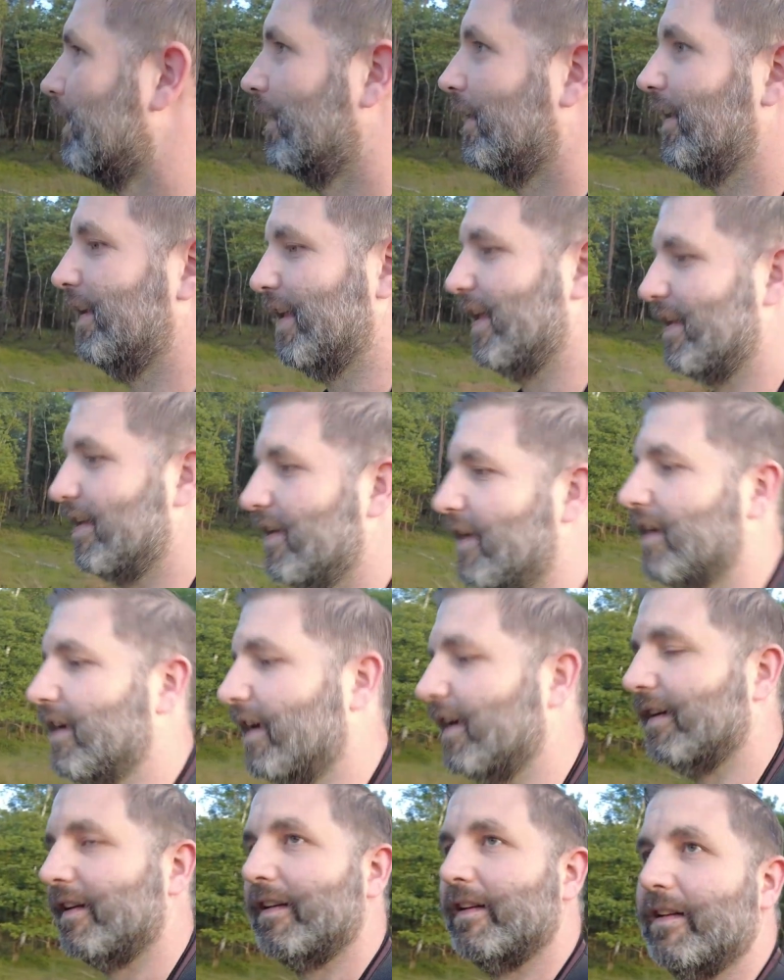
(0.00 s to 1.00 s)
And then
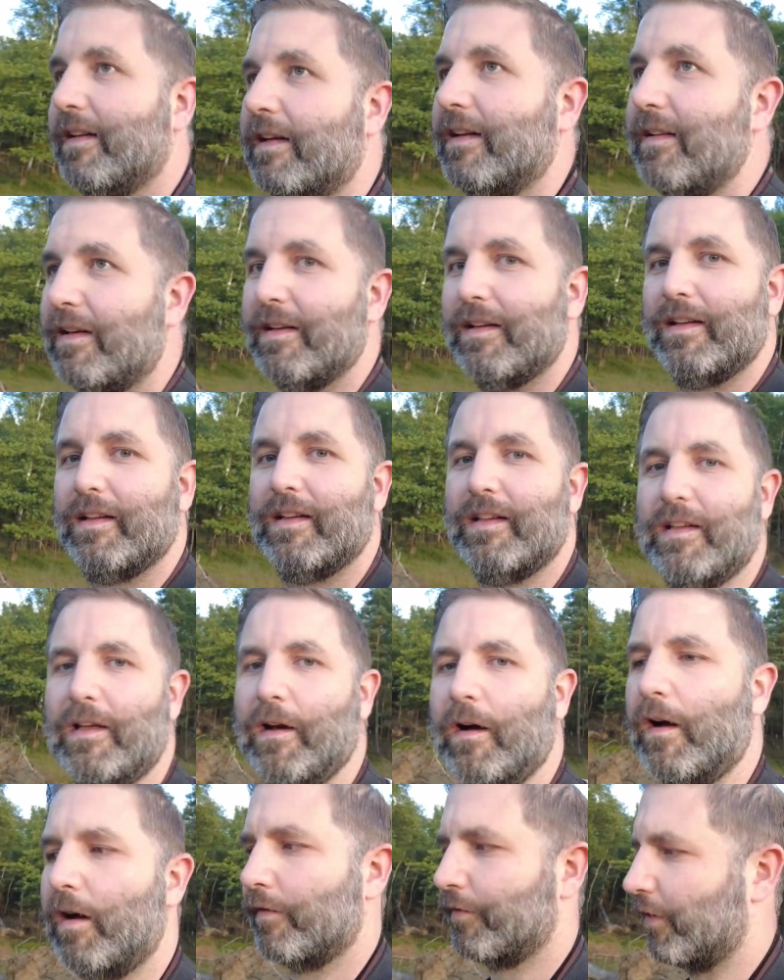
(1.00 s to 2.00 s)

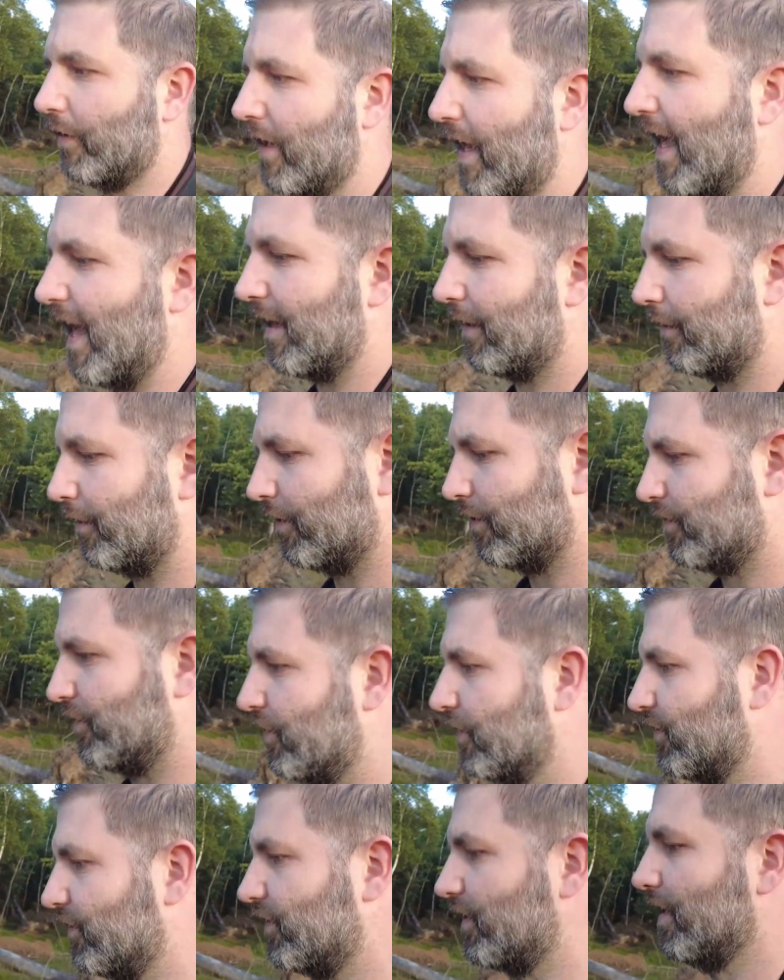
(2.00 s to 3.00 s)
after the heather, it's
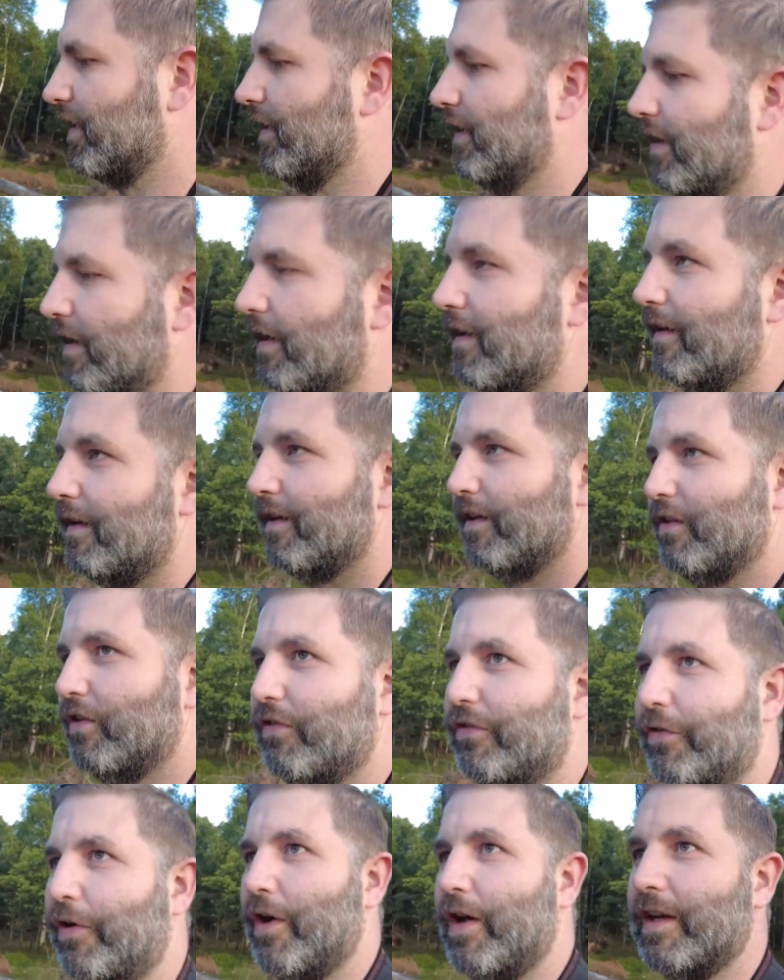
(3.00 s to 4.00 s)
just
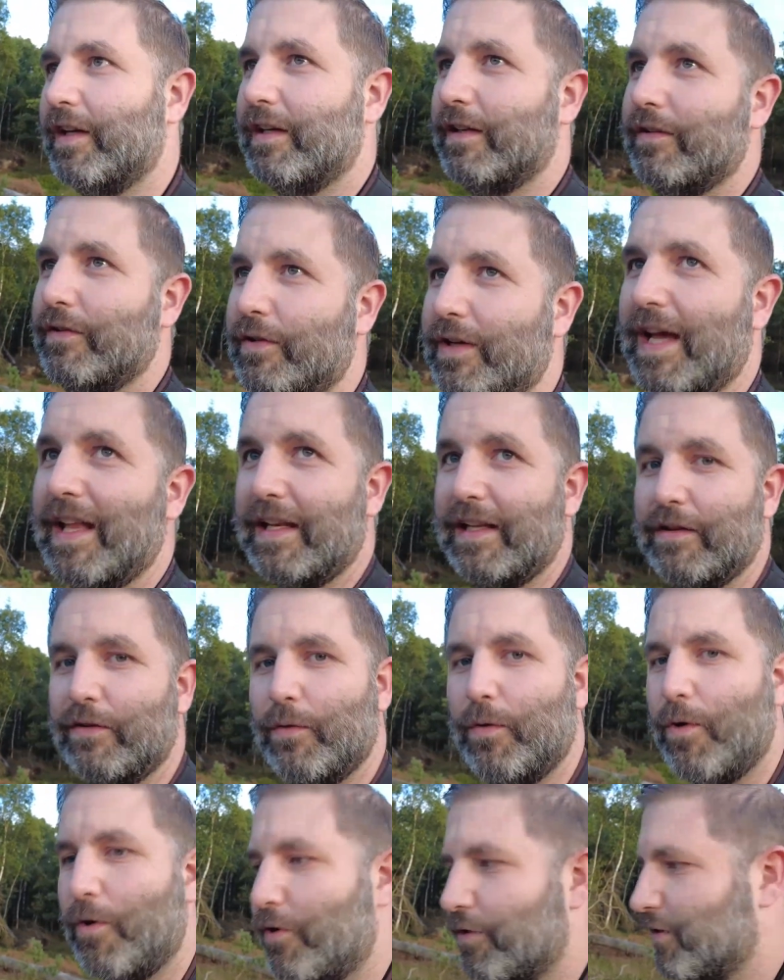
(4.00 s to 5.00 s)
starting to get
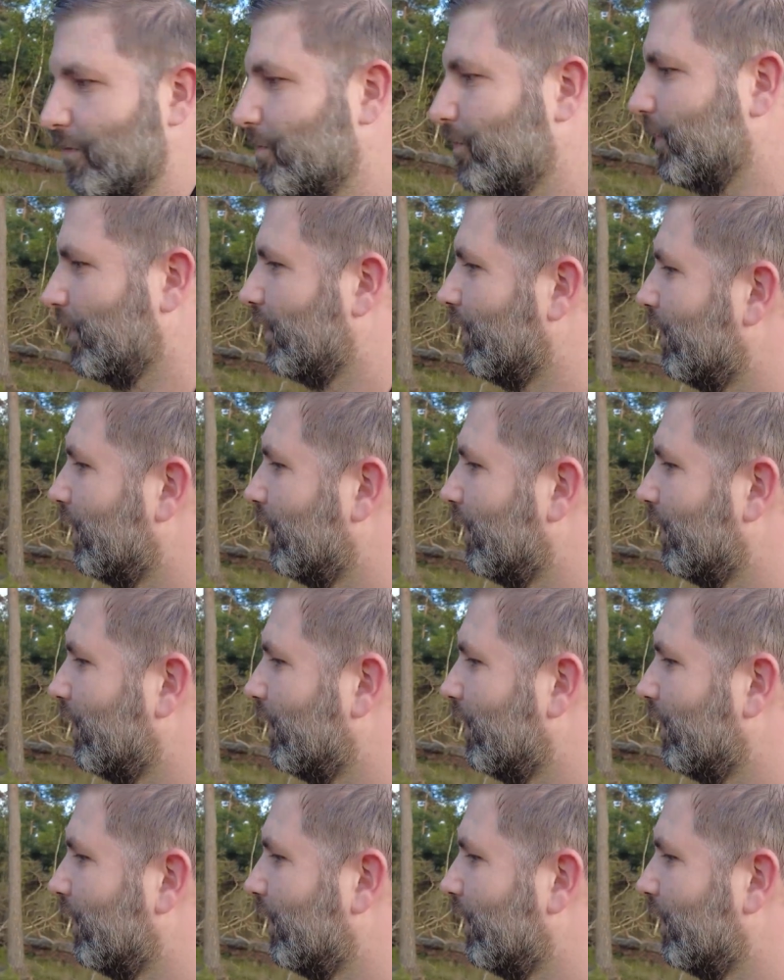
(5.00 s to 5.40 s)
into autumn.